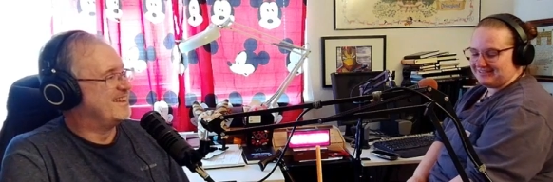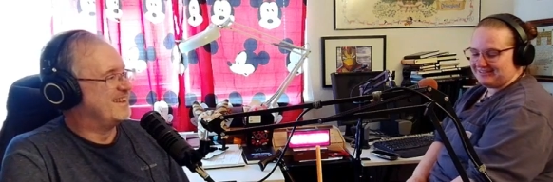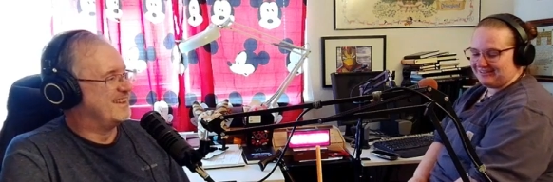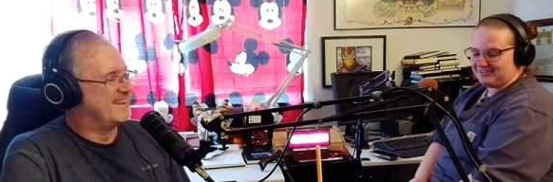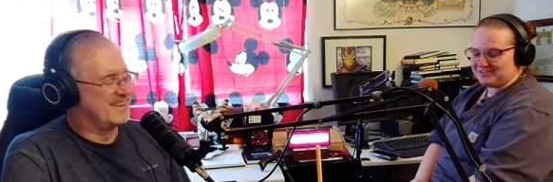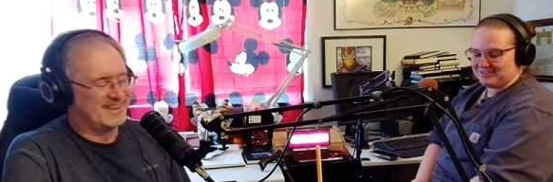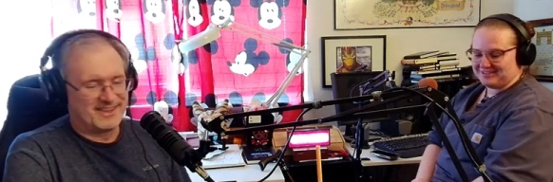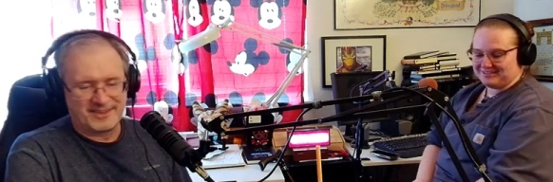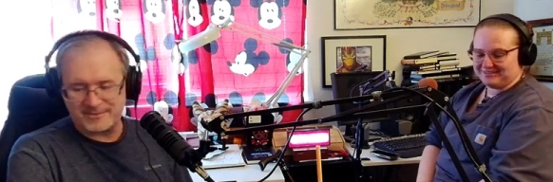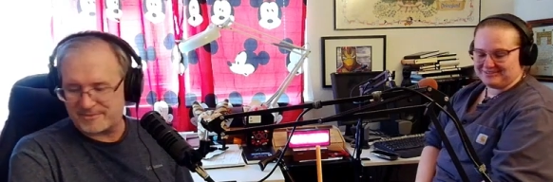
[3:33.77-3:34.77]
Speaker 1: urge to
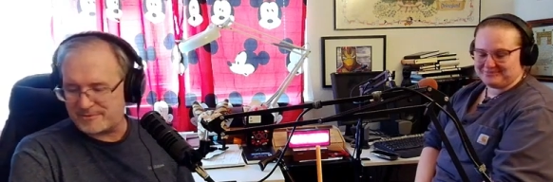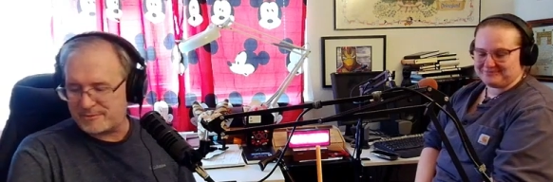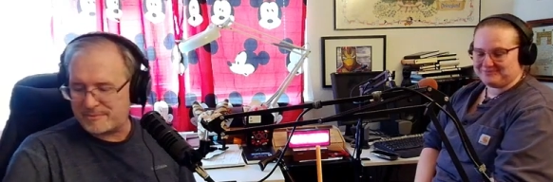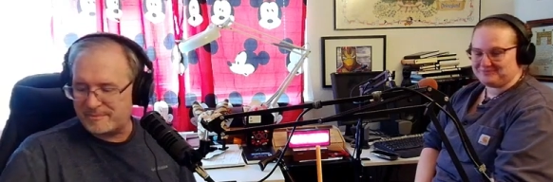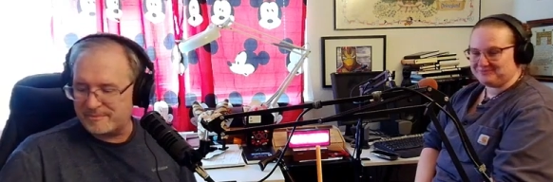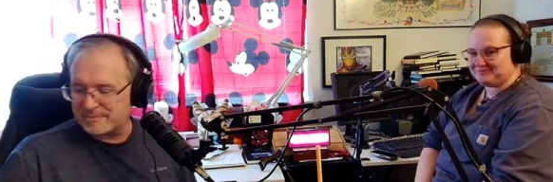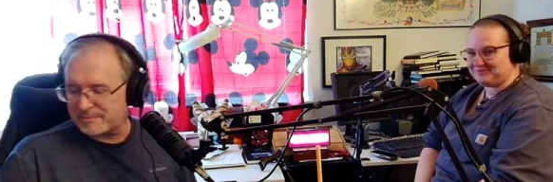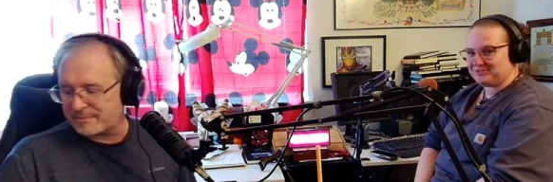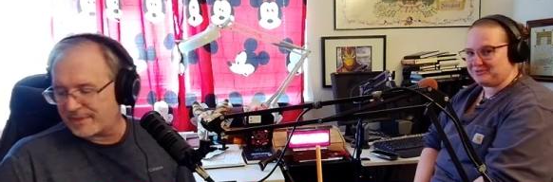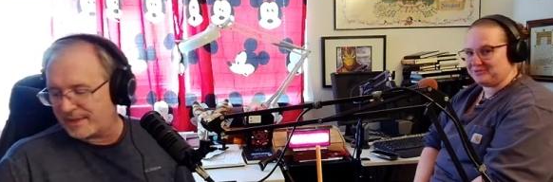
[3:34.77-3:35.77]
dig
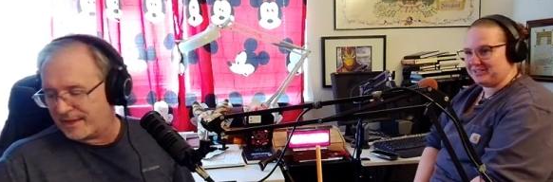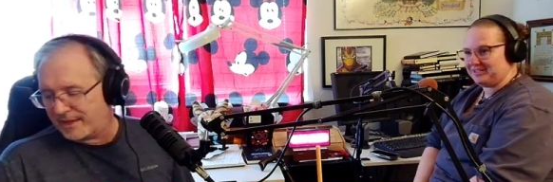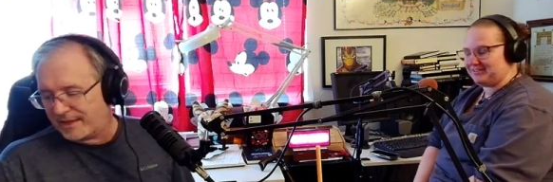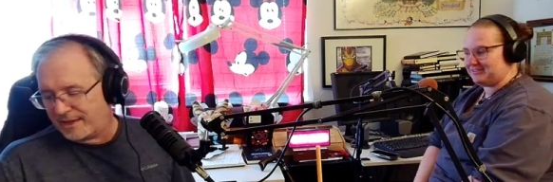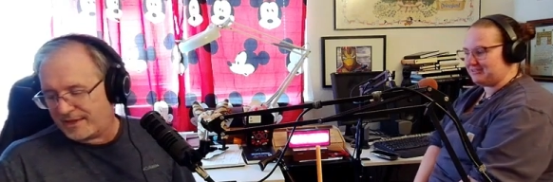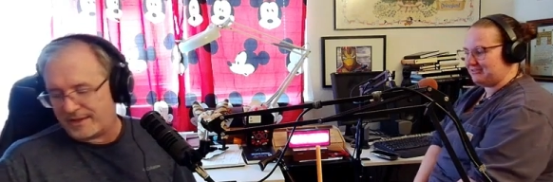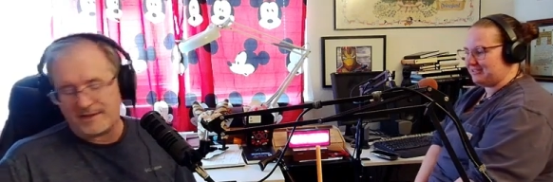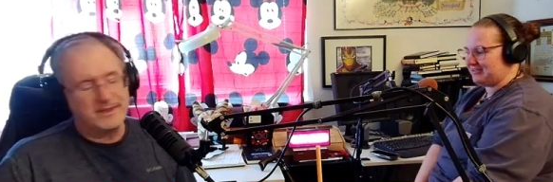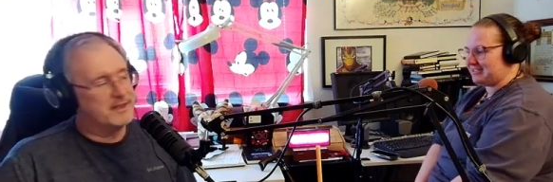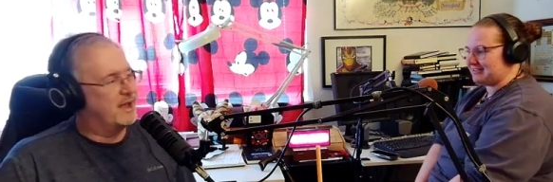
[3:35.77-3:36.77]
truly truly
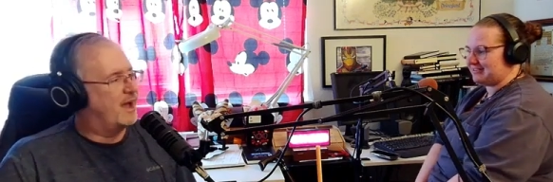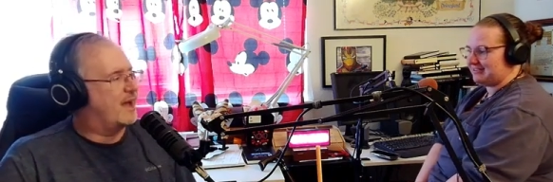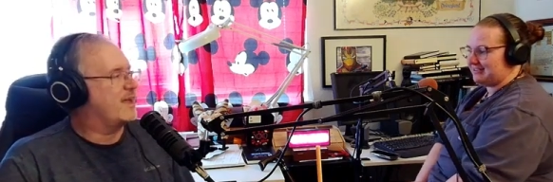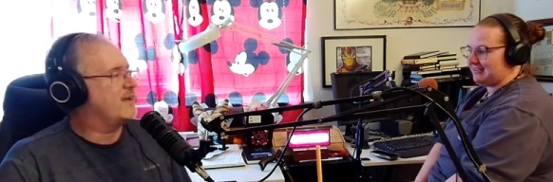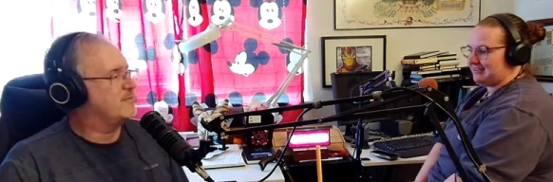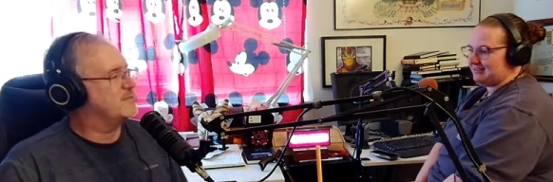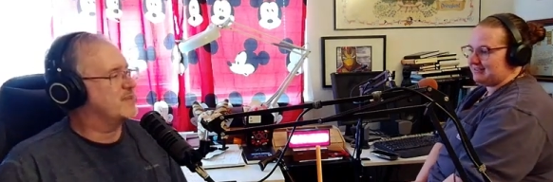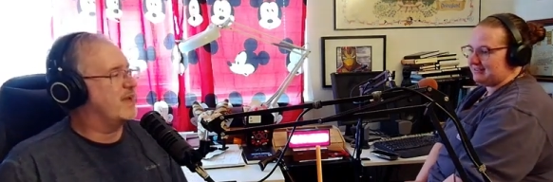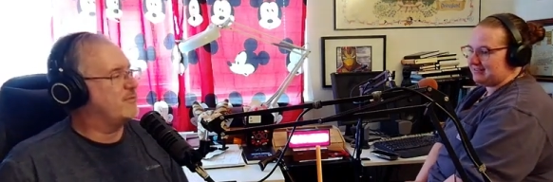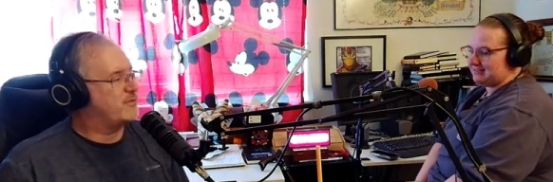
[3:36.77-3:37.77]
crazy
Speaker 2: I, i'm
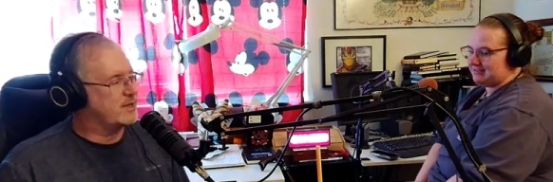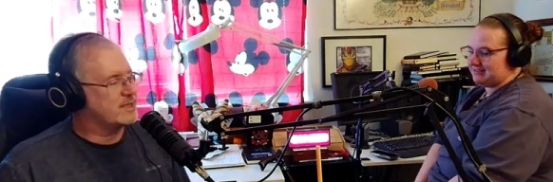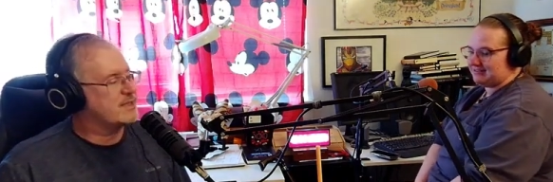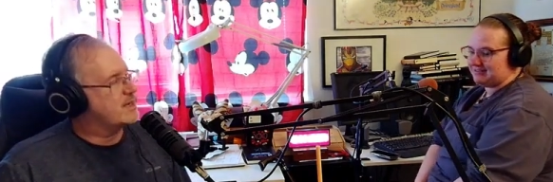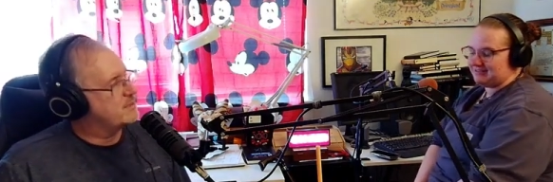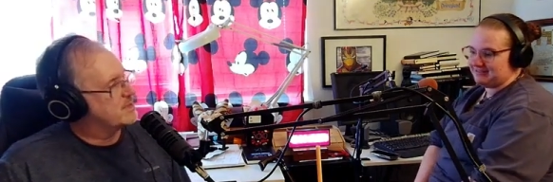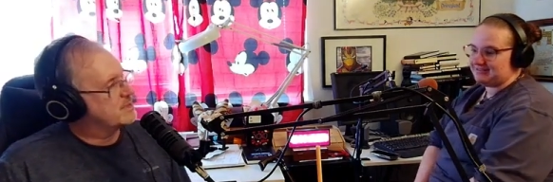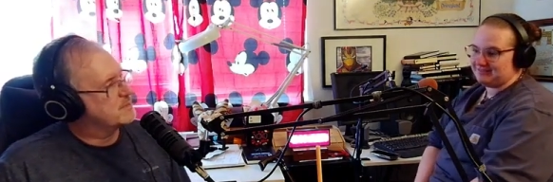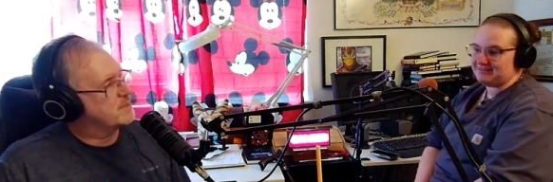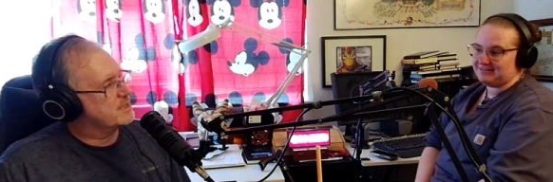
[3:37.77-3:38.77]
i'm very excited about this
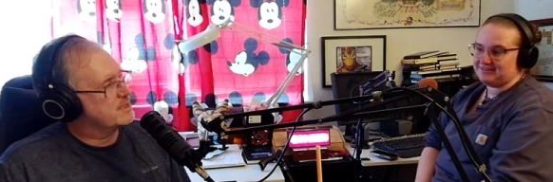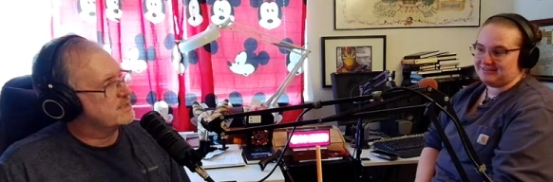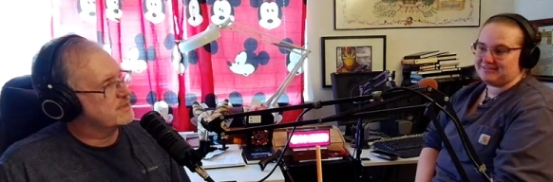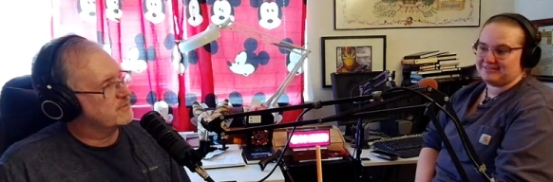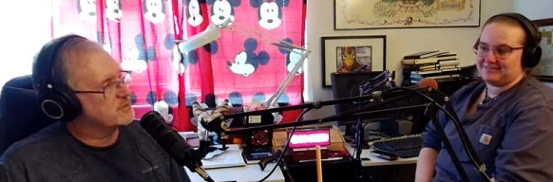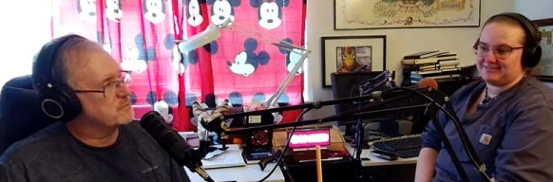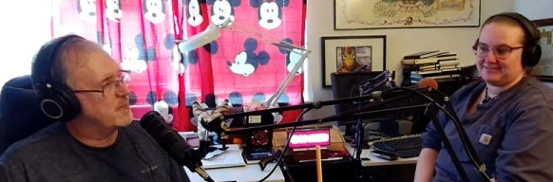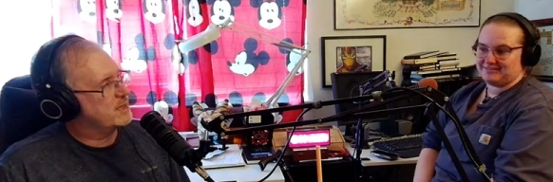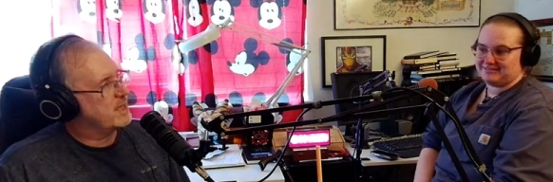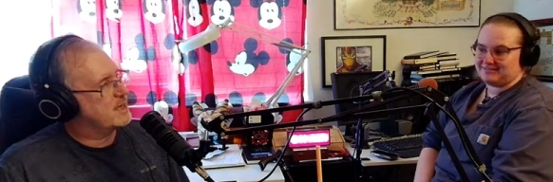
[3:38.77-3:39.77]
because this is the first
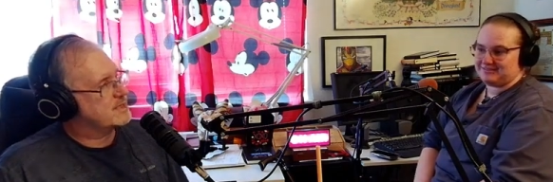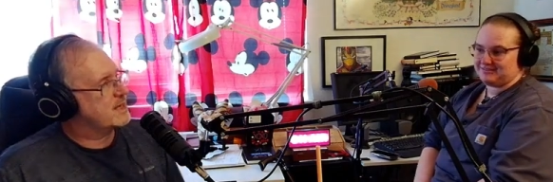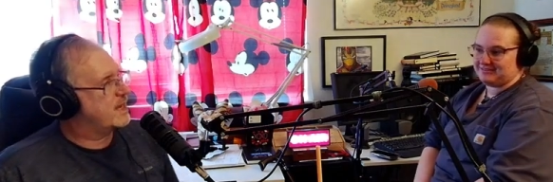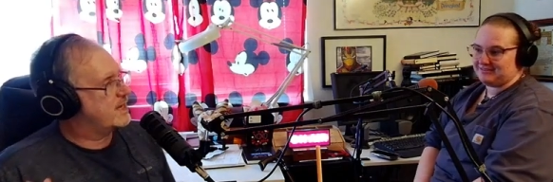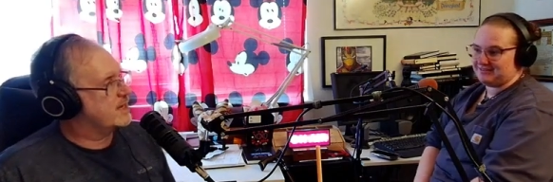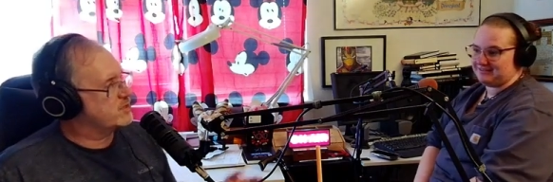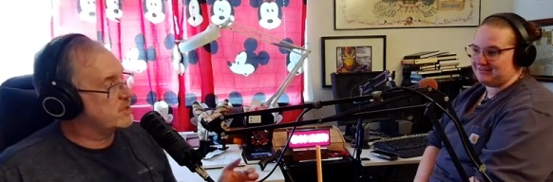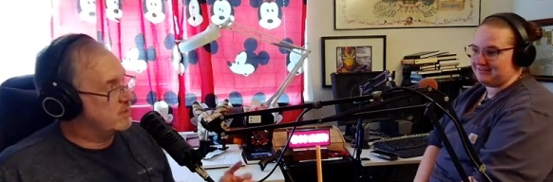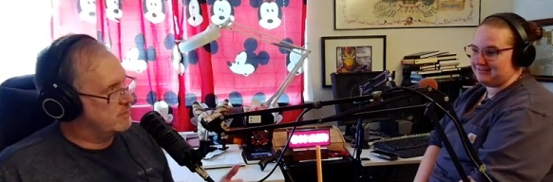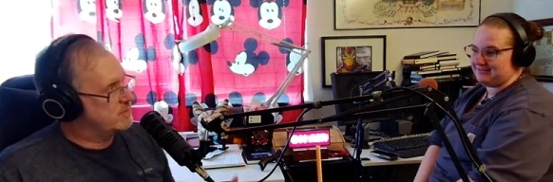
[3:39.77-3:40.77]
podcast that i can actually
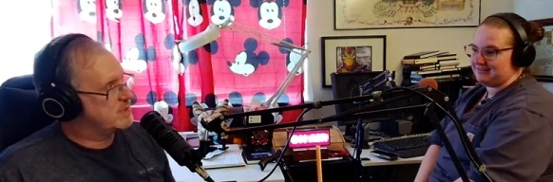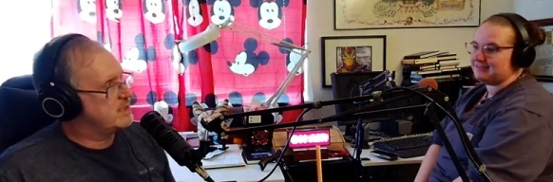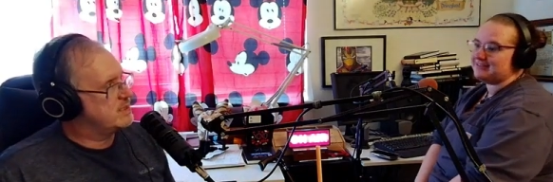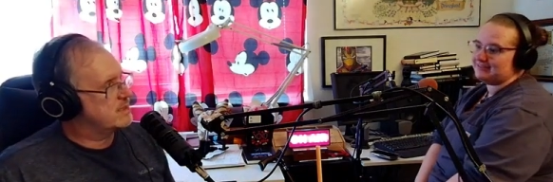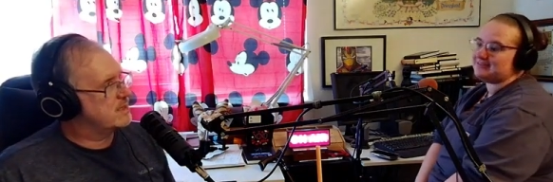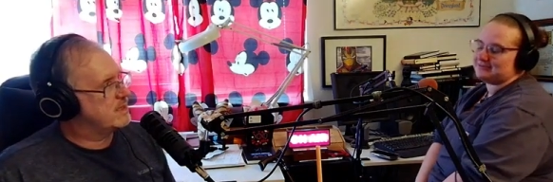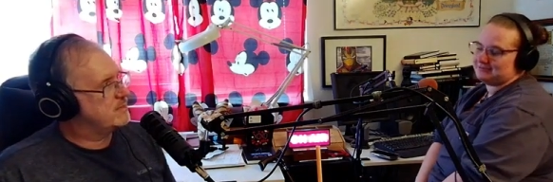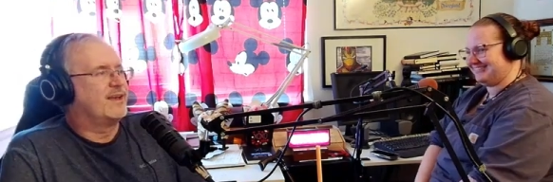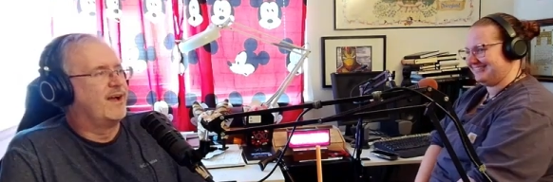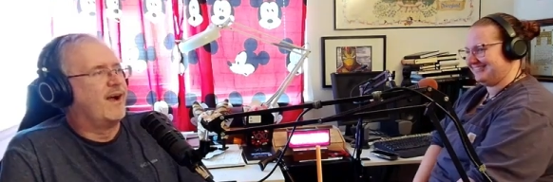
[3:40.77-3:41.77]
use these on
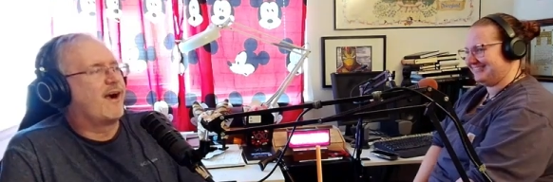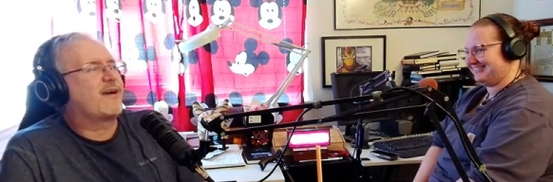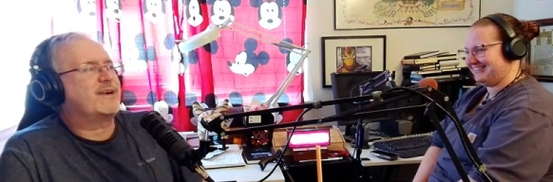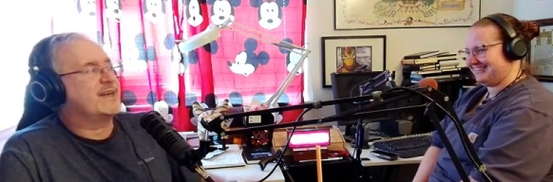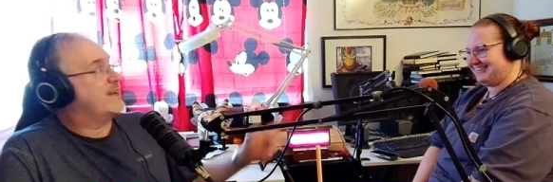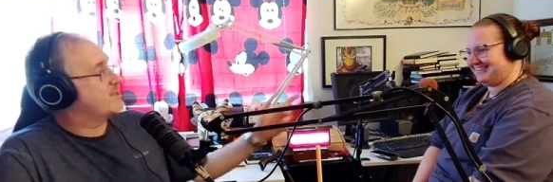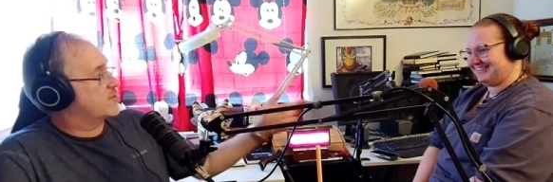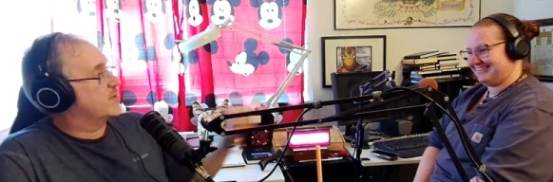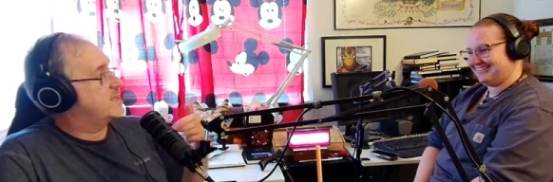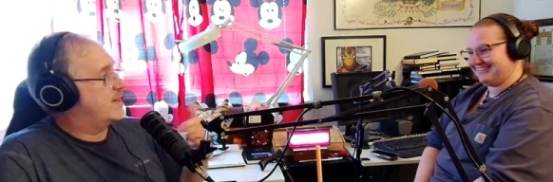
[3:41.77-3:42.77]
all right now it's story time